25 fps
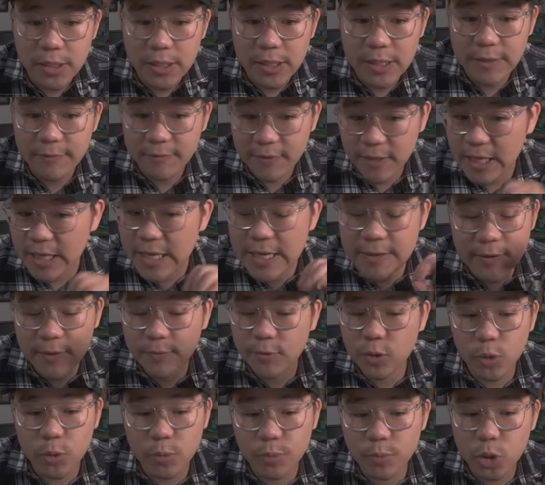Even if
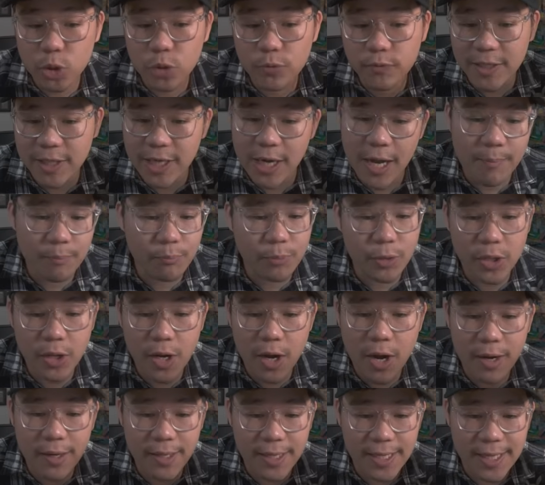you remove the
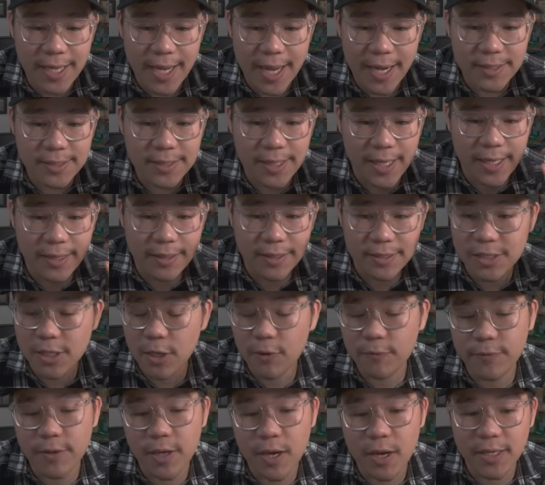Umbreon EX and the
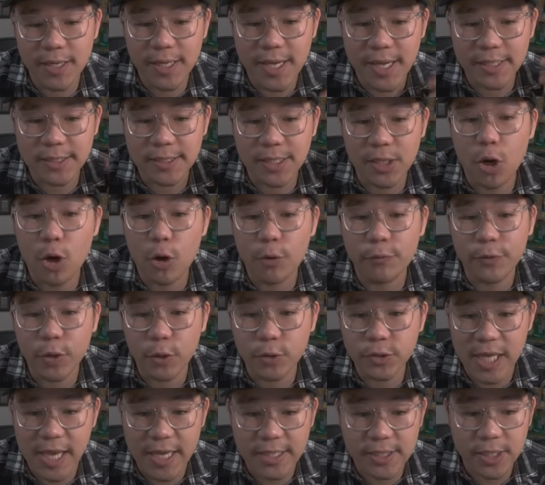Sylveon EX and all of
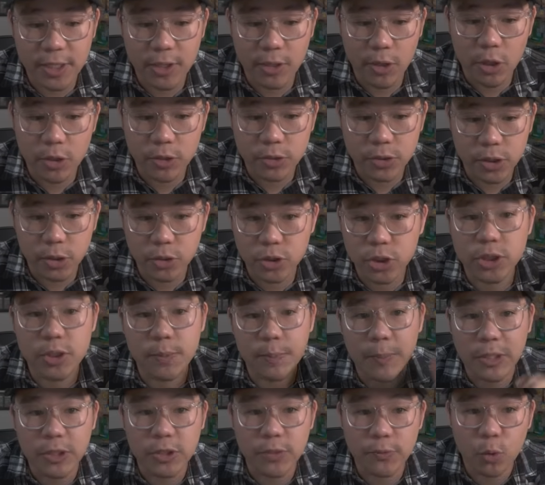those SIRs, there's just a
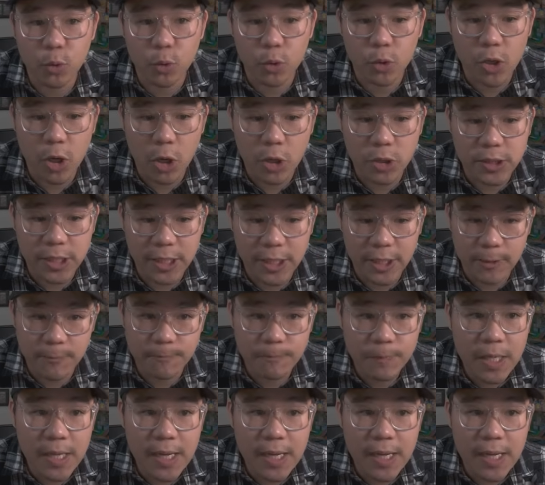bunch of cool cards in here.